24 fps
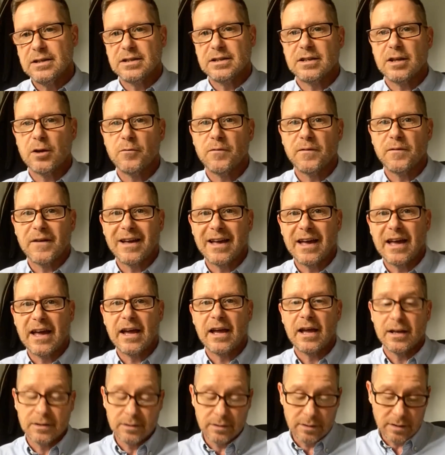yourself
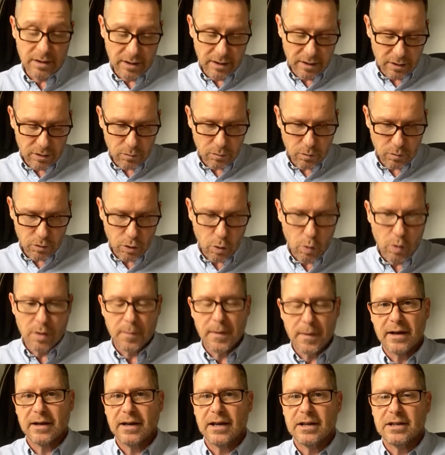ahead, and talk
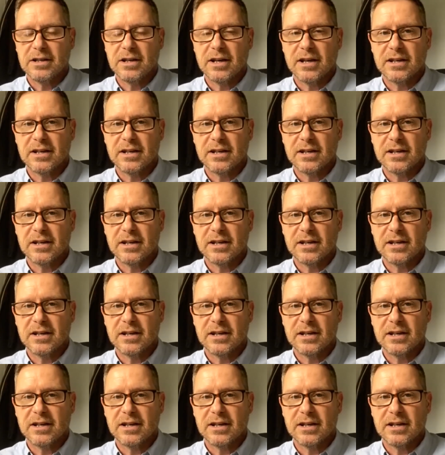about getting